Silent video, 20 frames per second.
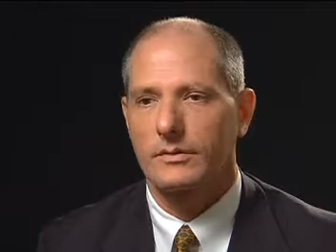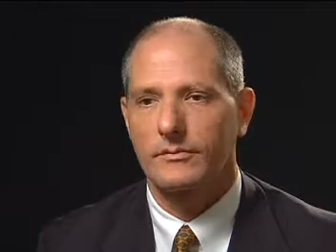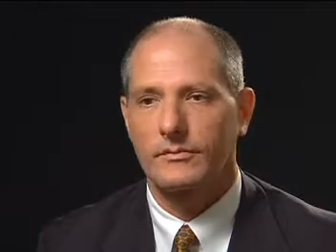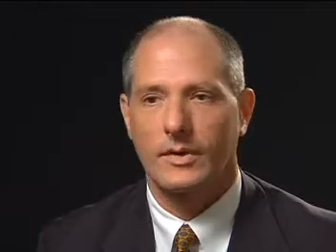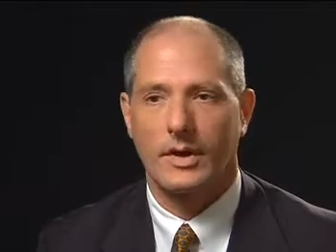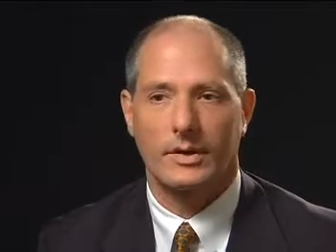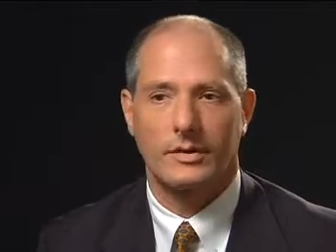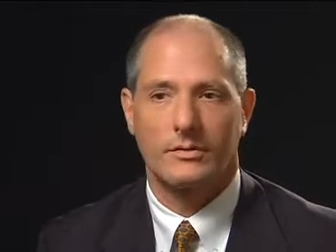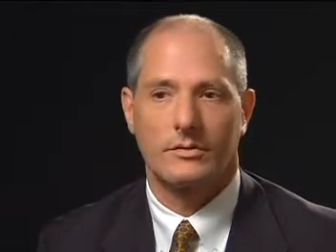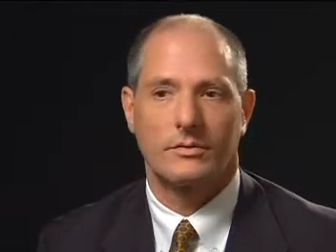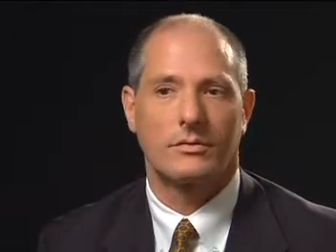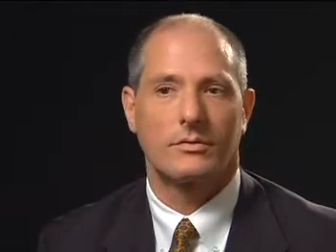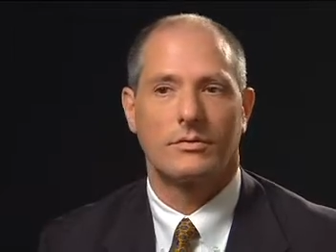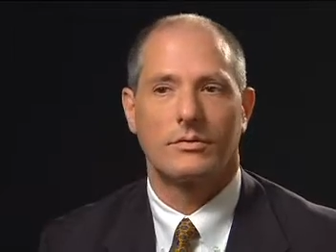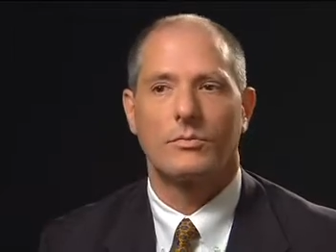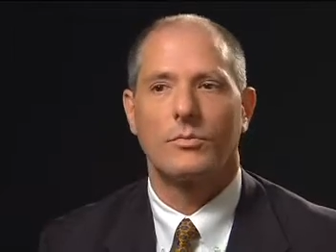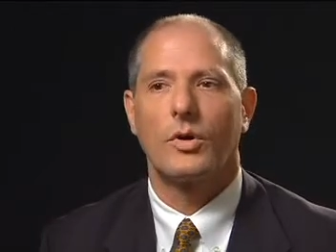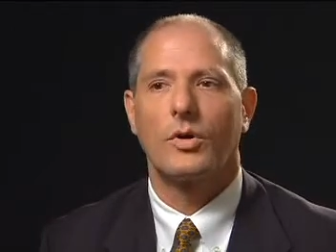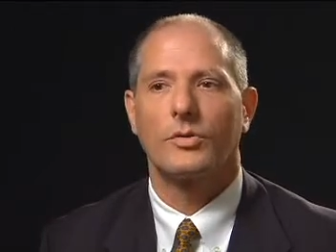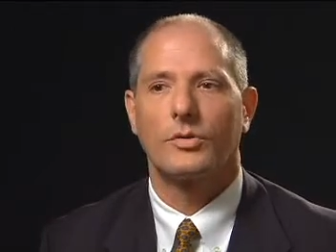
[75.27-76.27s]
In fact, you can do
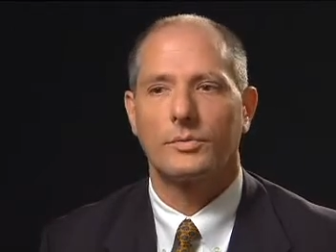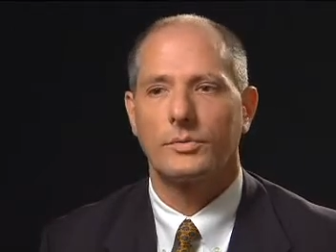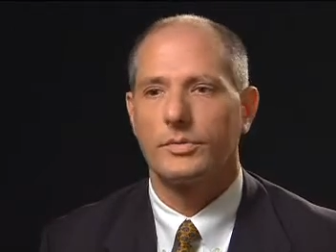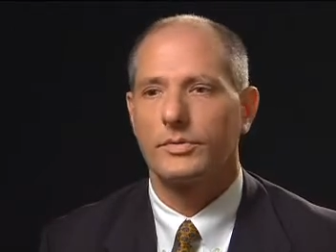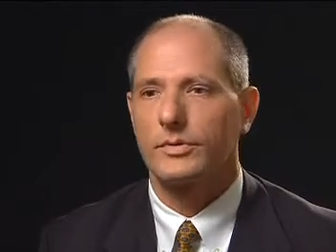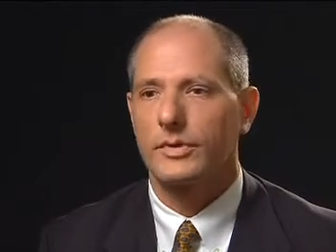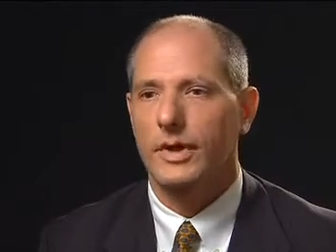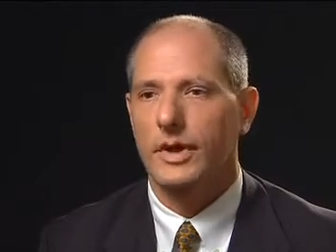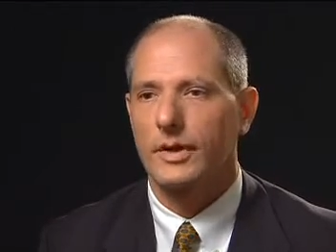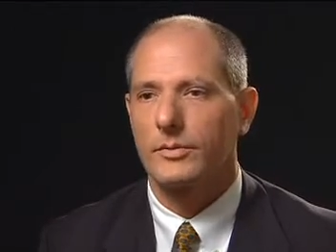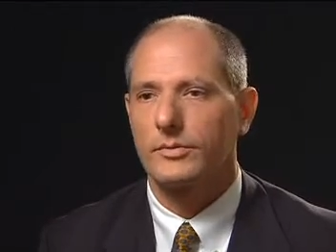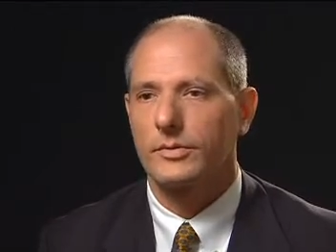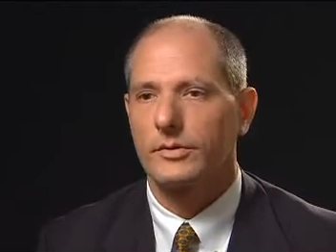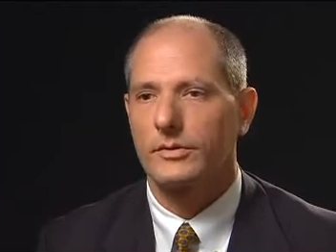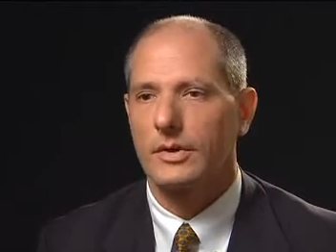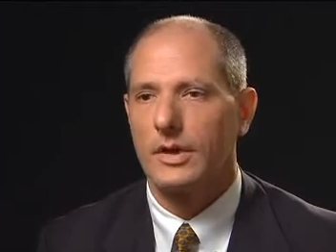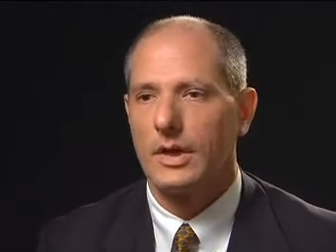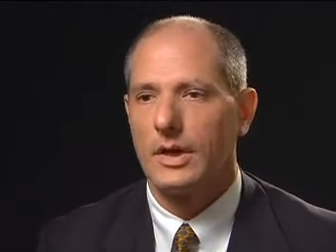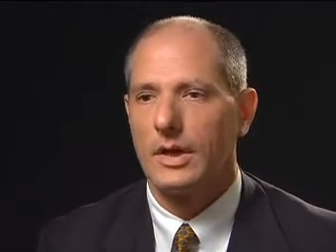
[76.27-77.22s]
it multiple times.